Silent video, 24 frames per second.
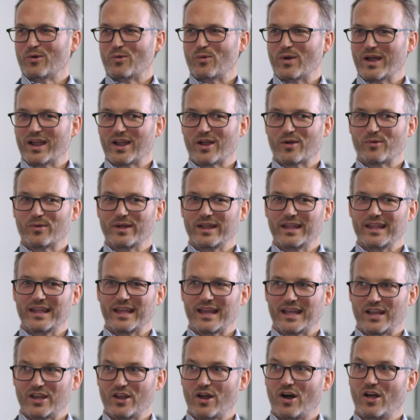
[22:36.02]
where
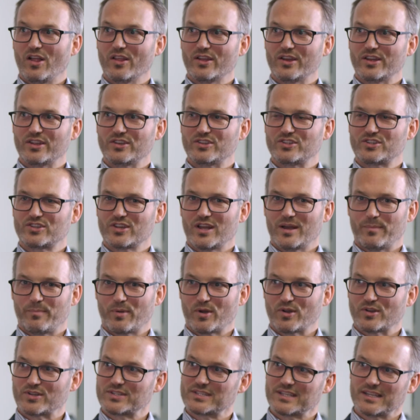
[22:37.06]
we acknowledge a
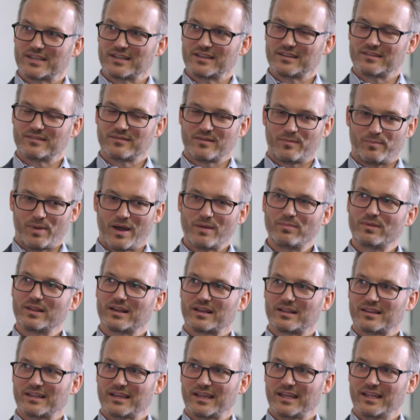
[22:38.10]
person
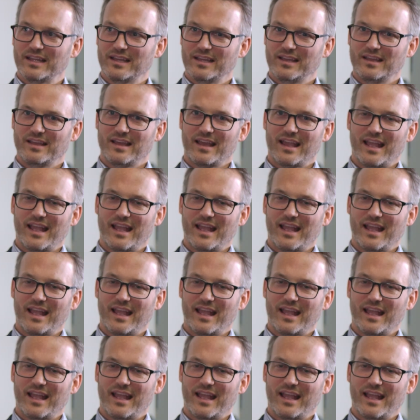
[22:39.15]
publicly.